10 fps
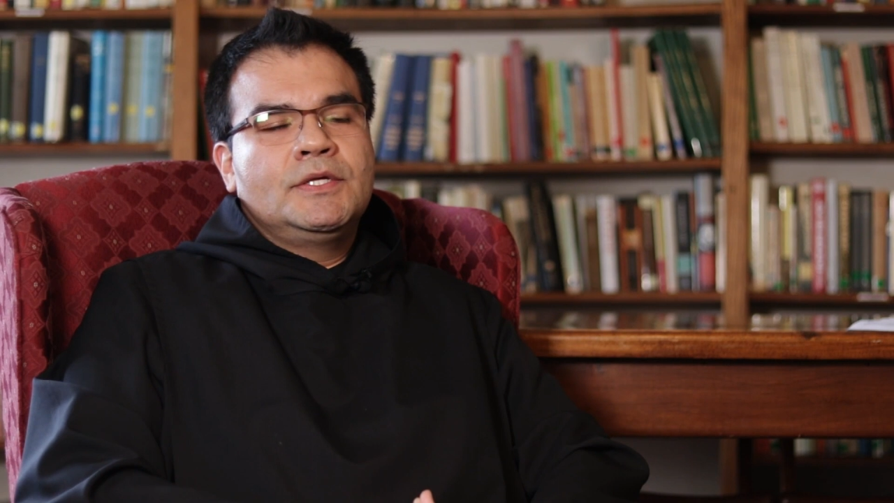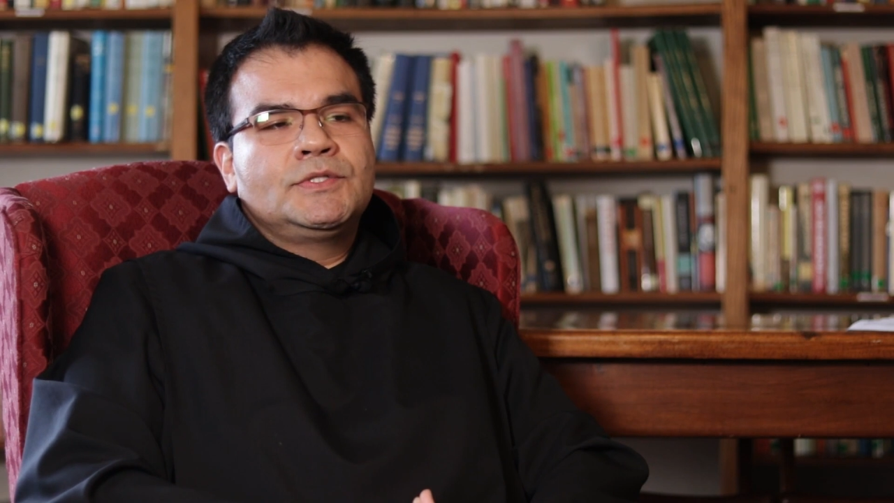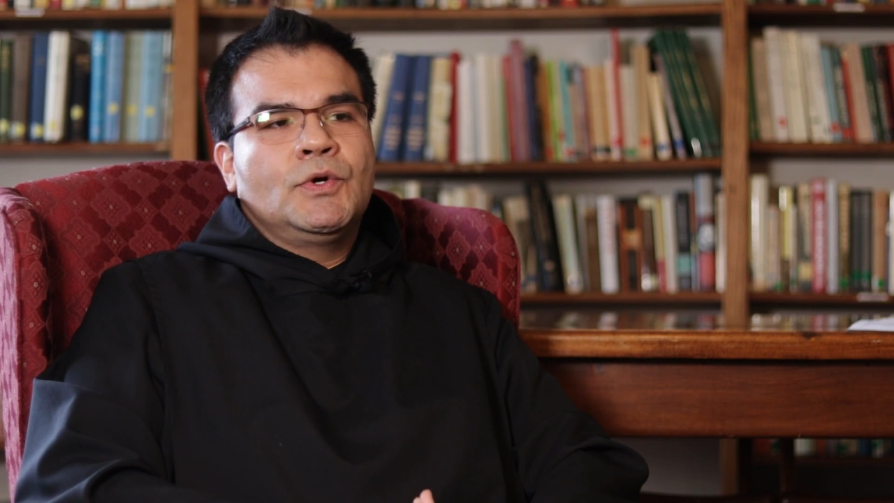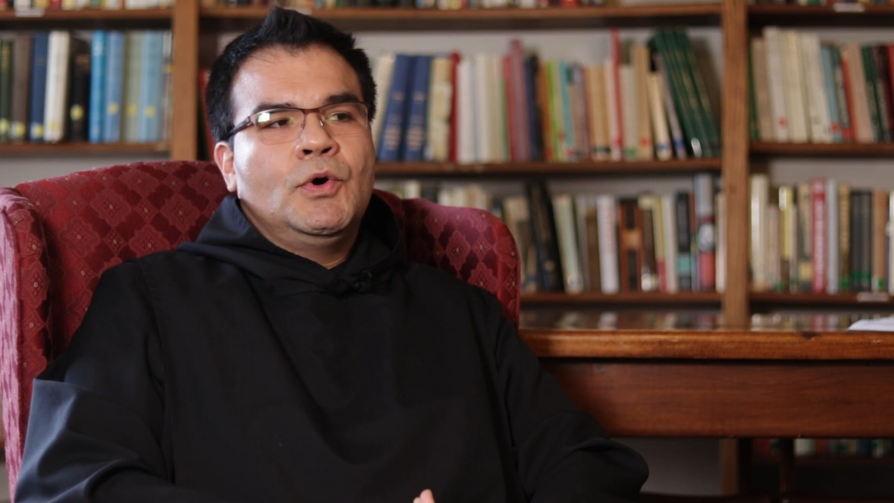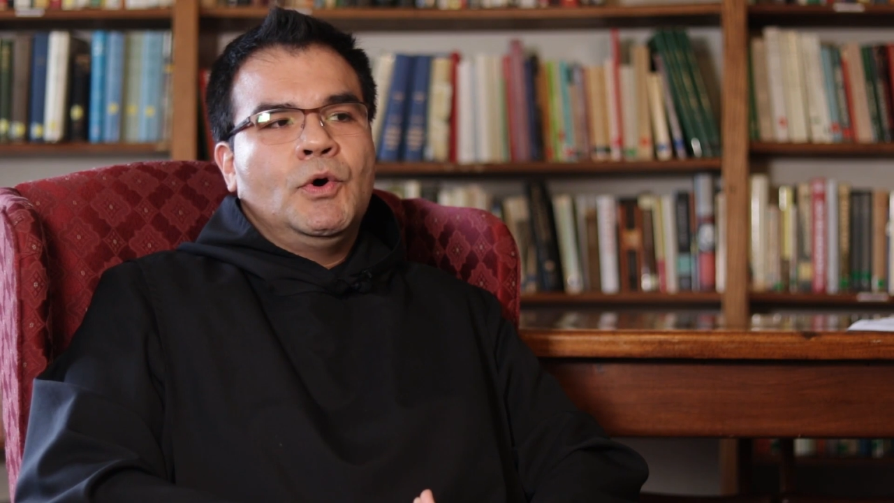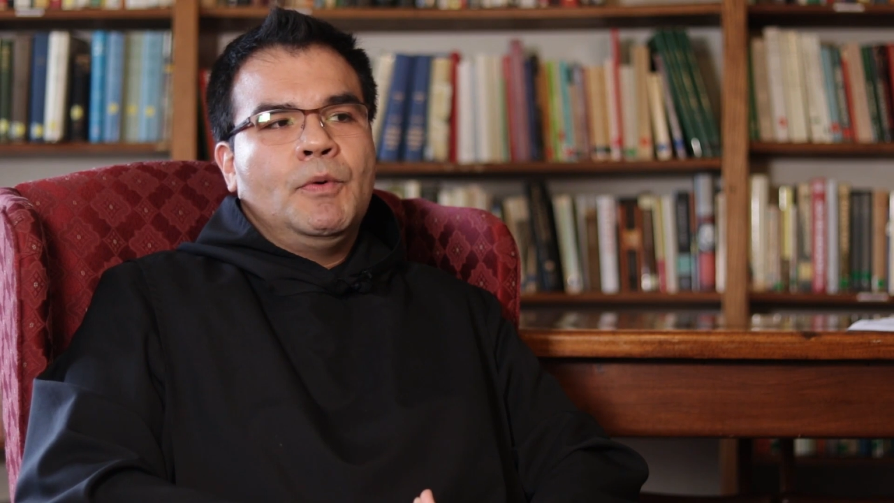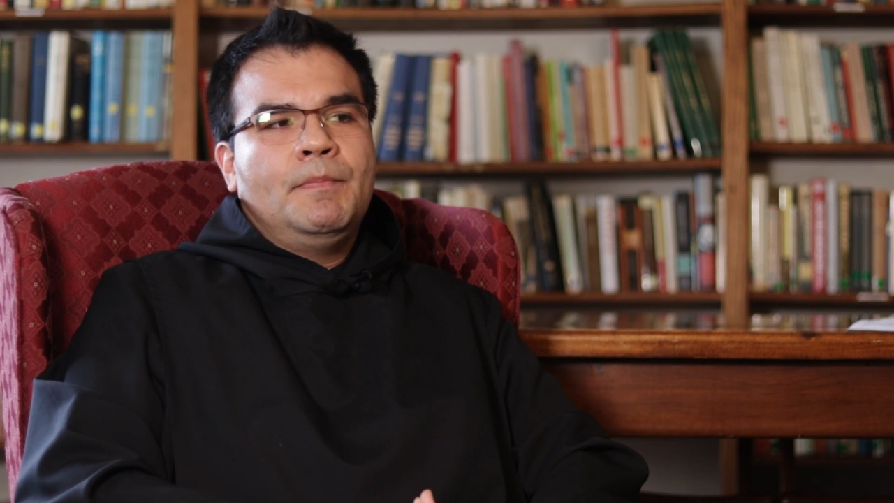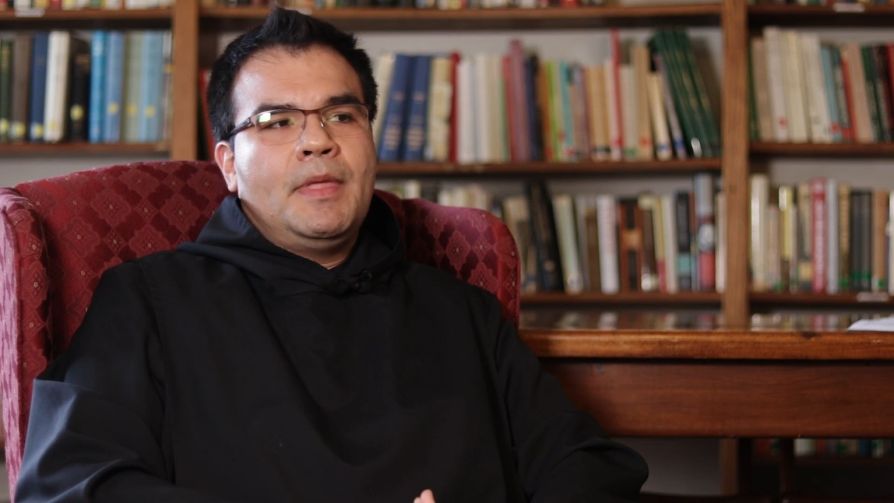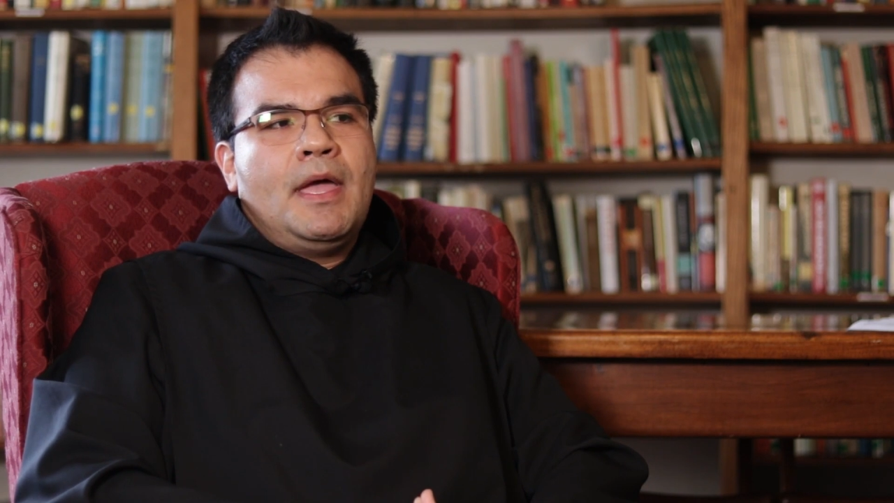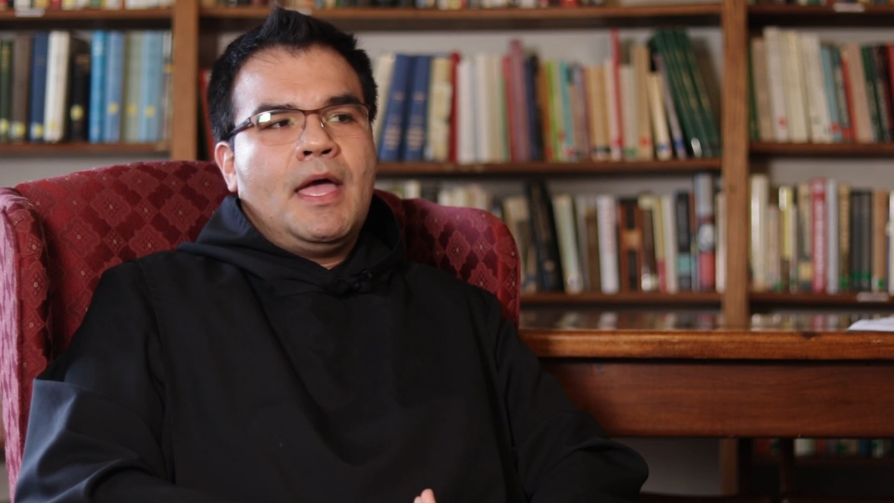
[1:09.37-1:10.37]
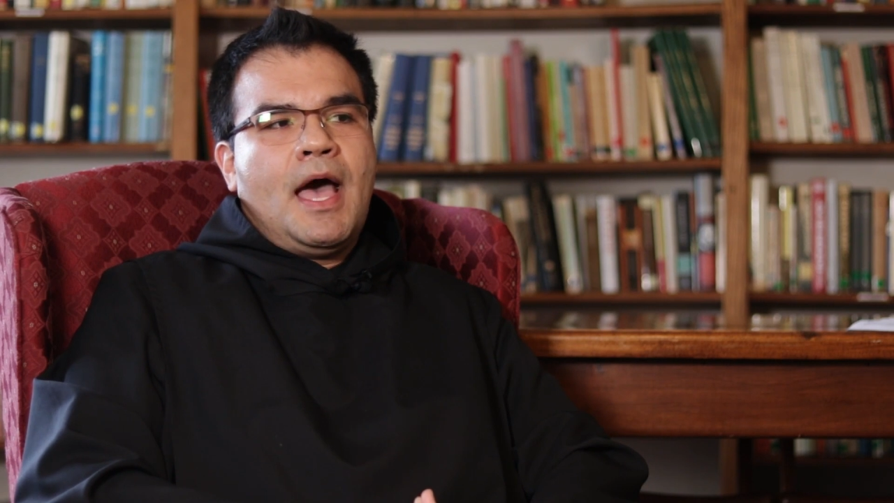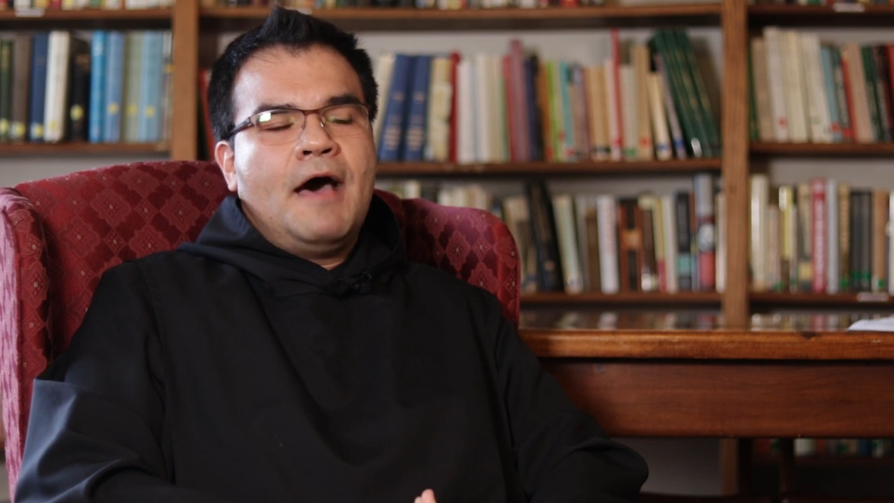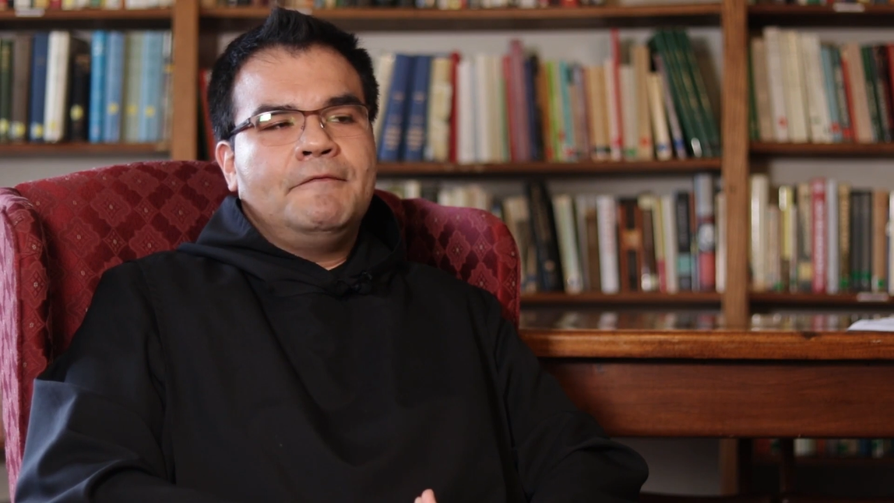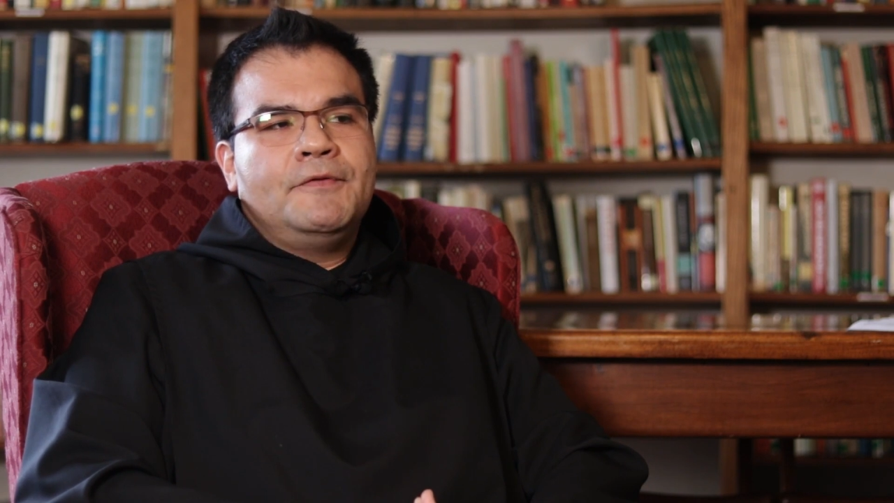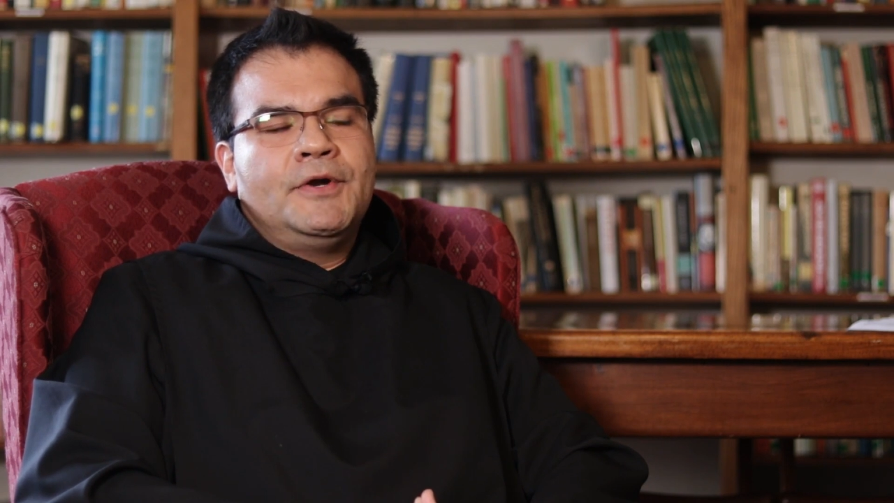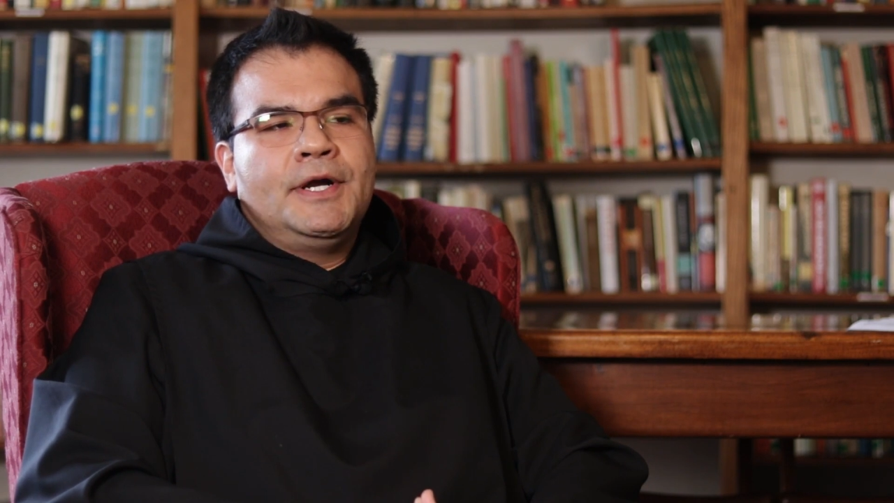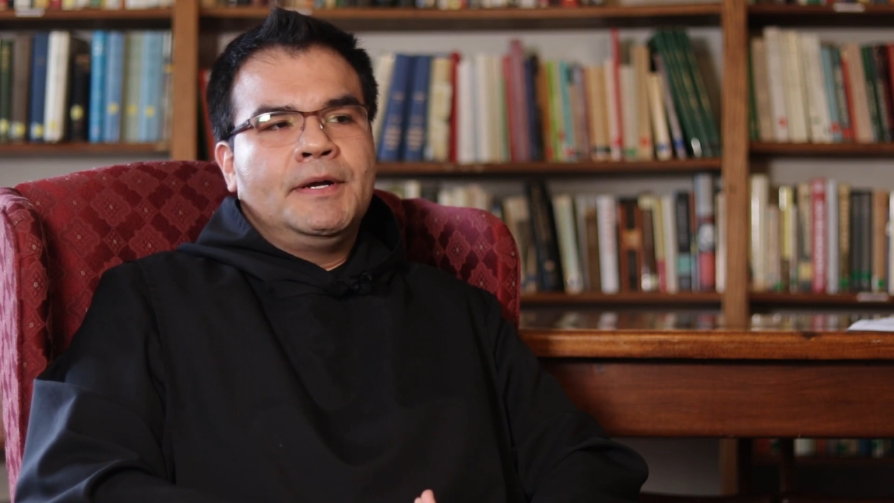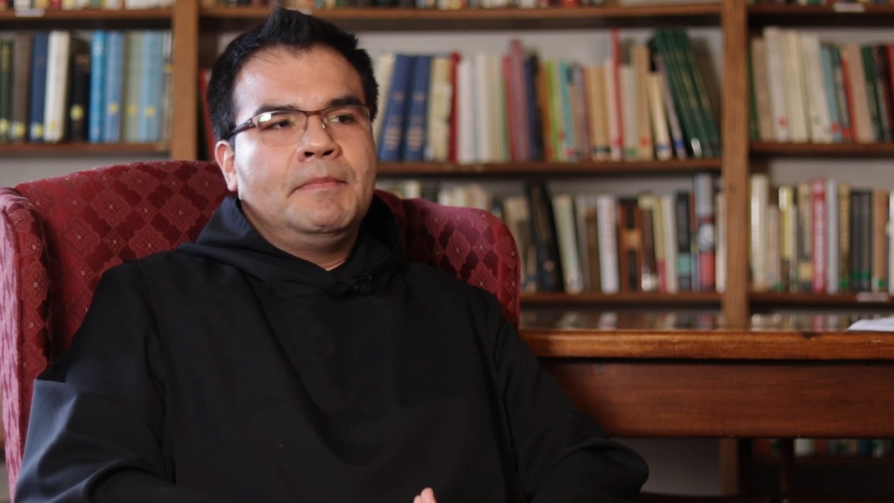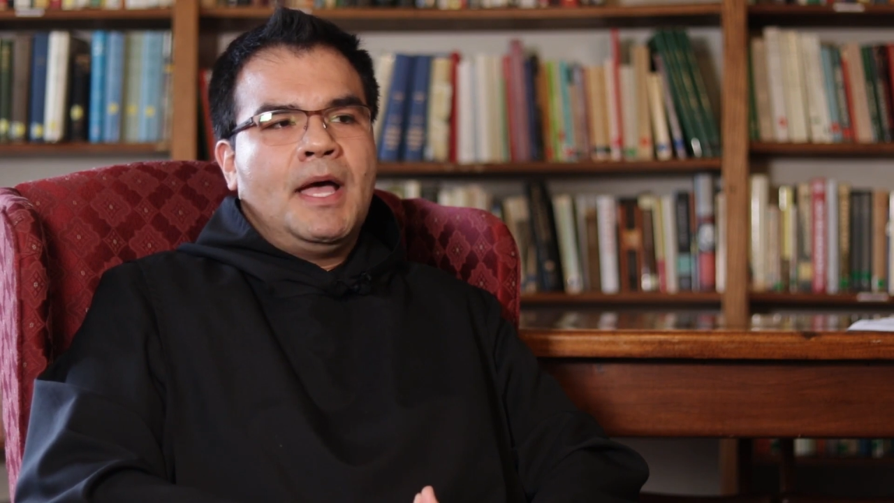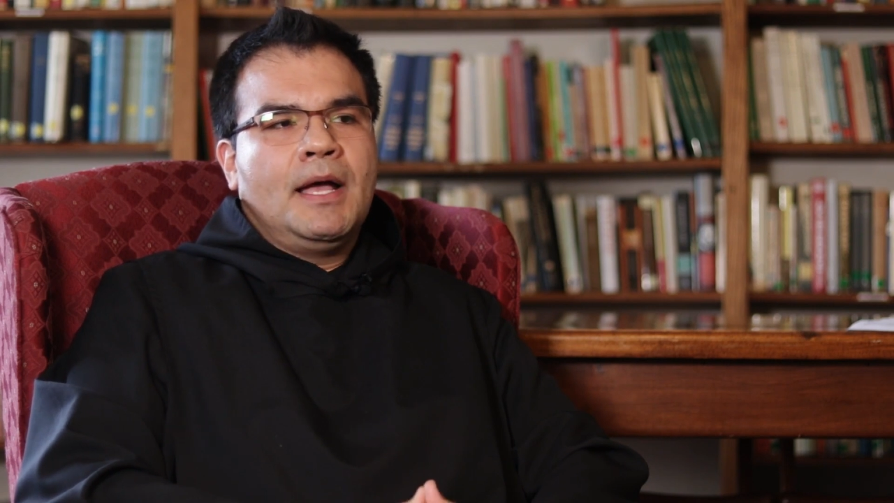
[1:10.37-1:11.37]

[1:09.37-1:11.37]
So after